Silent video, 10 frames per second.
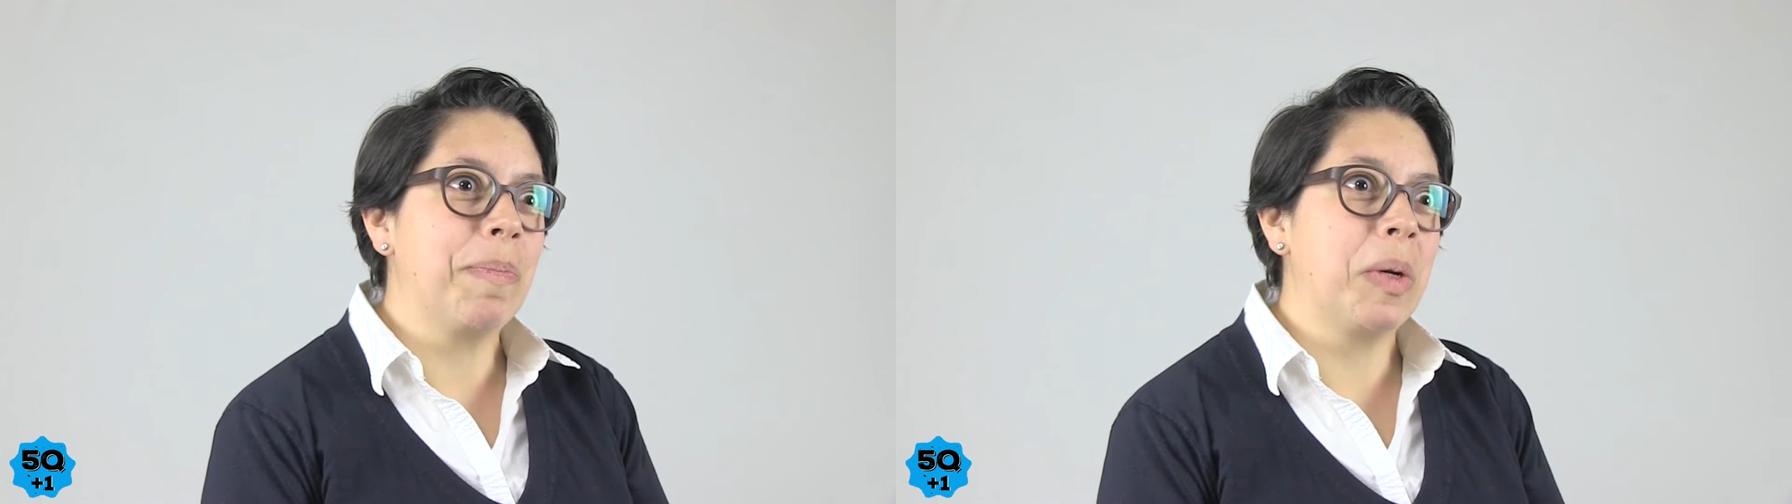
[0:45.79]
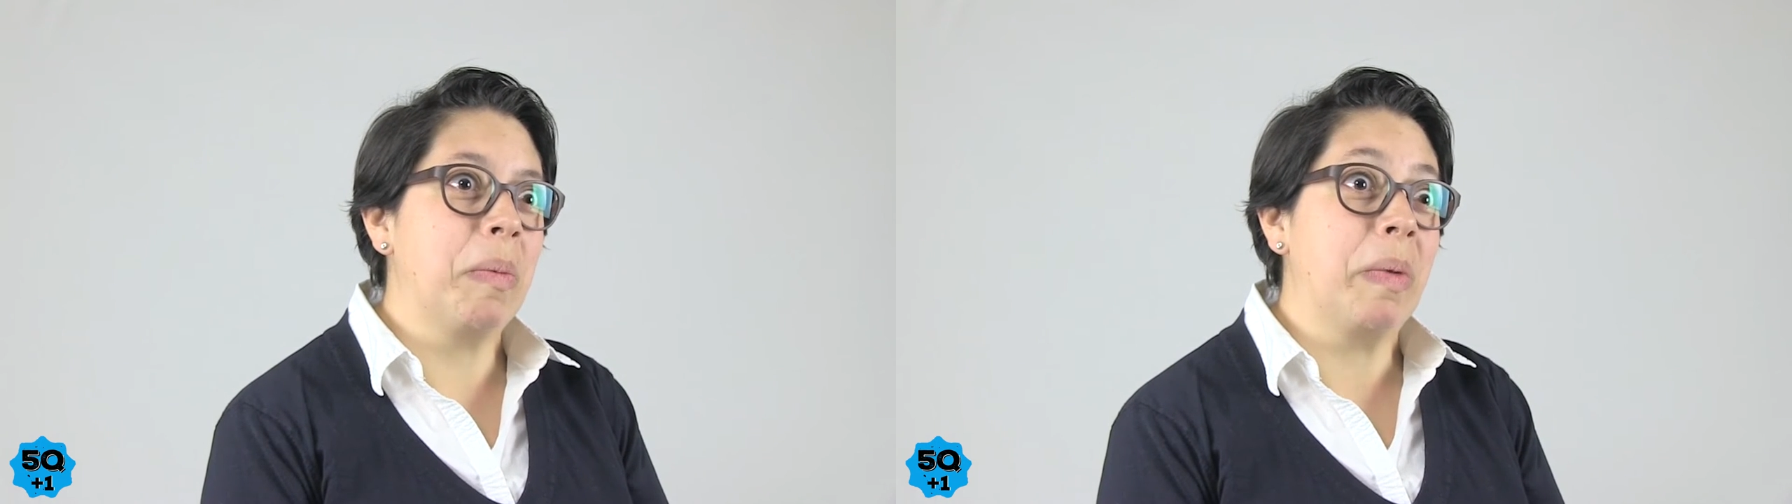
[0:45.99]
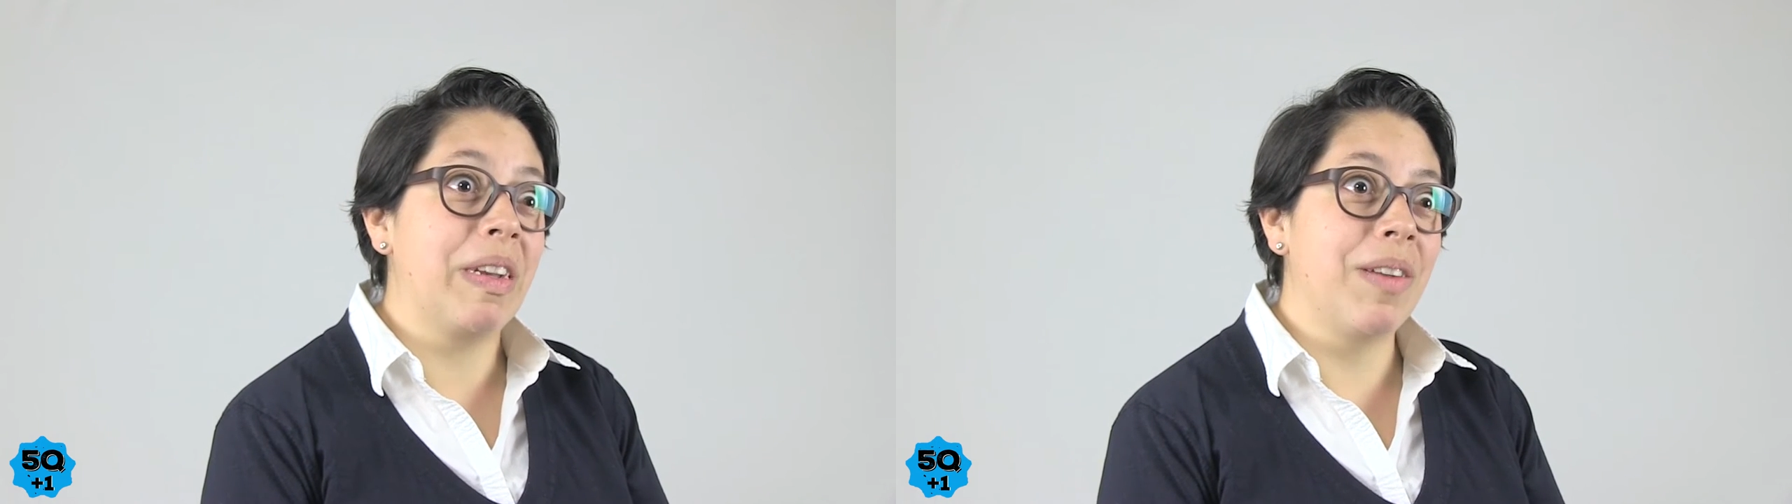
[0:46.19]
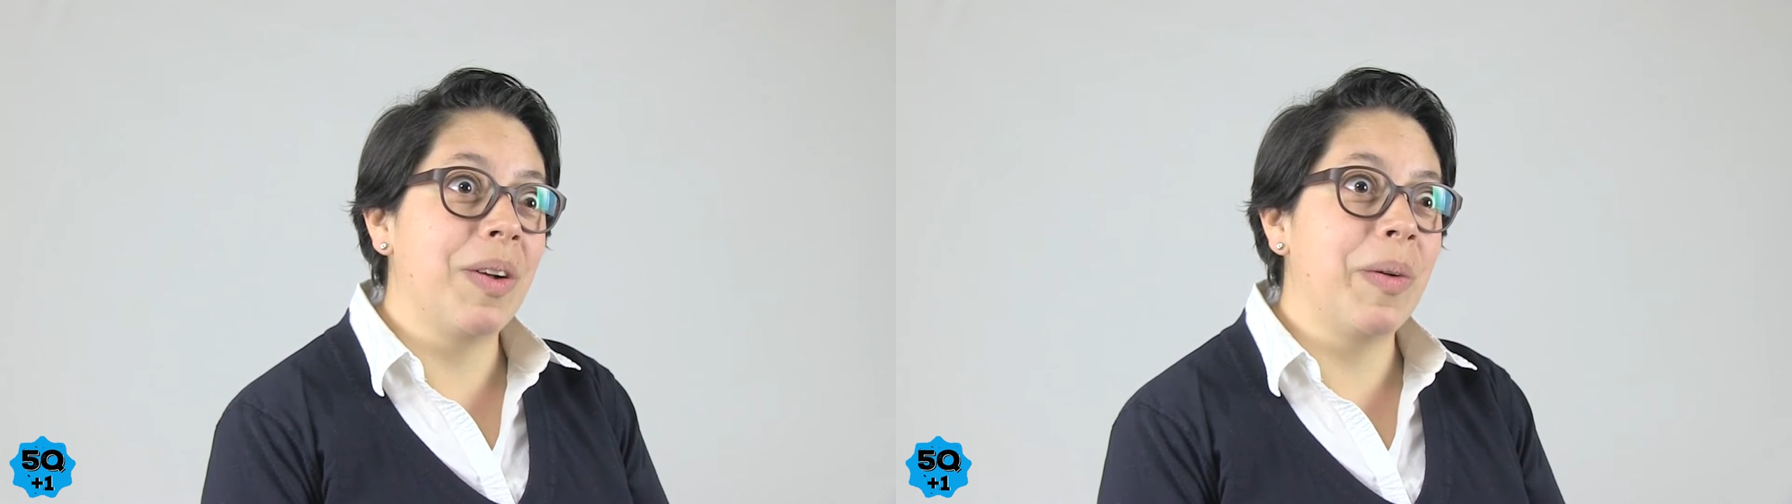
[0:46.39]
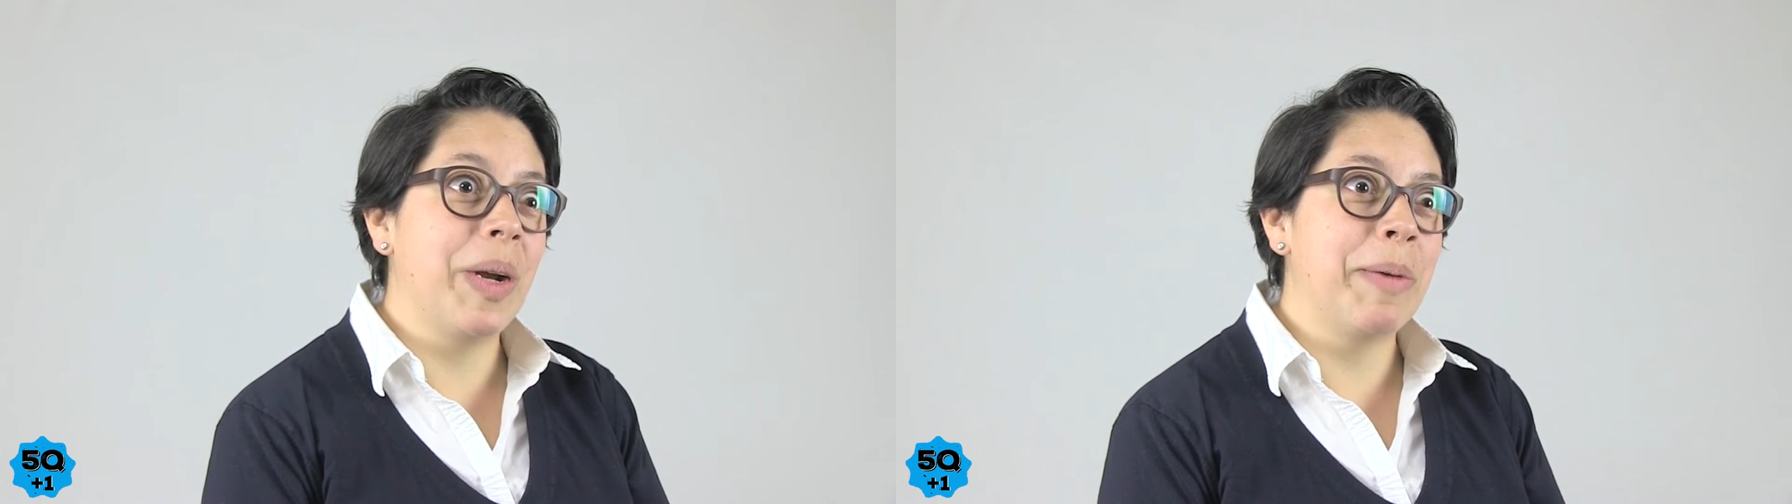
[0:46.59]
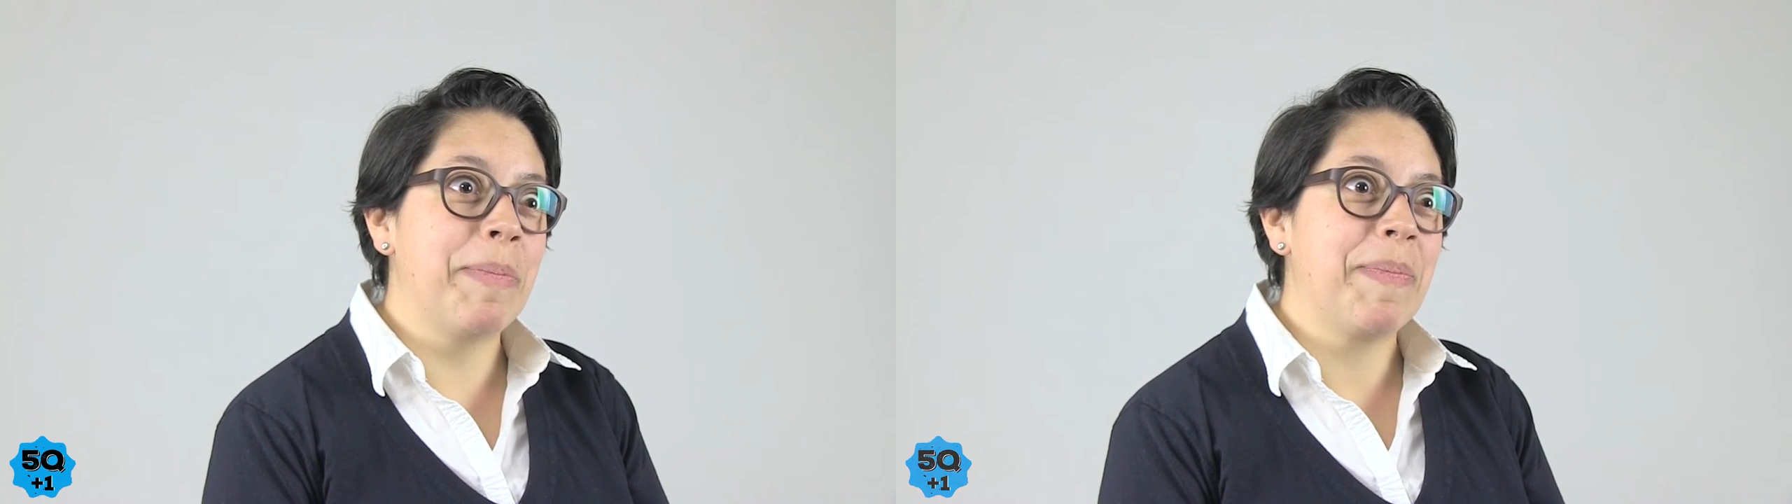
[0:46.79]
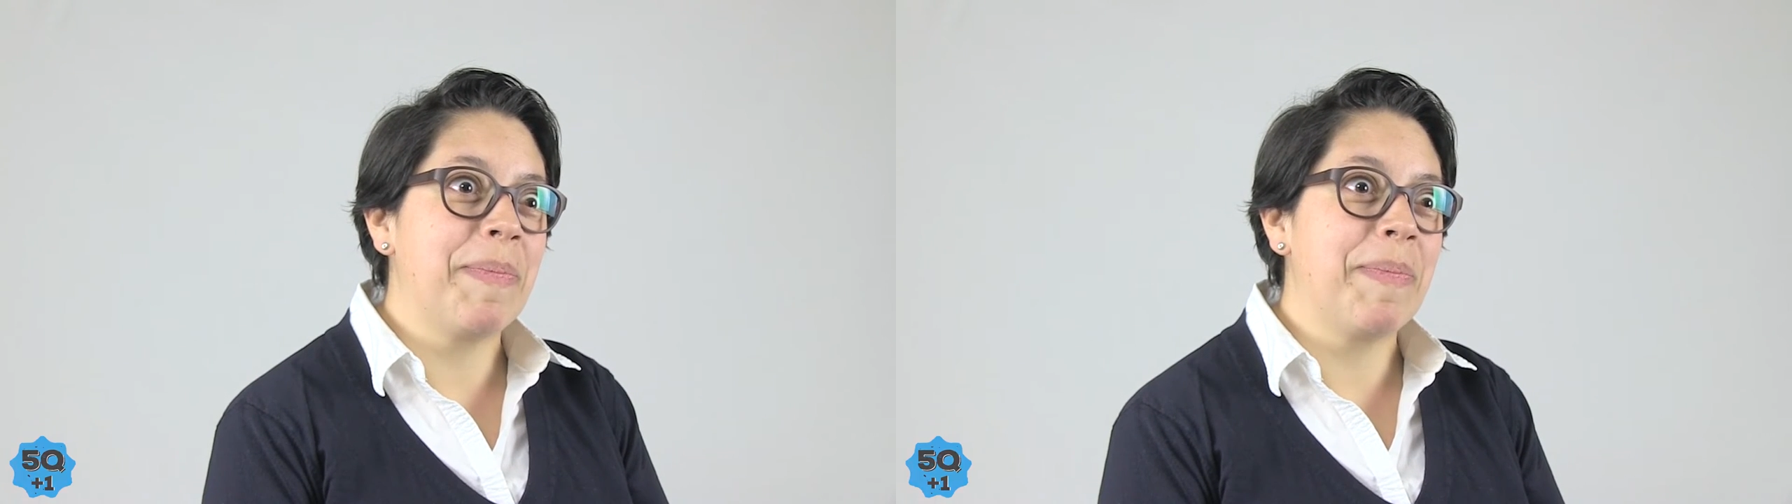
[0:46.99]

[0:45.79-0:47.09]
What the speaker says: pretty much everywhere.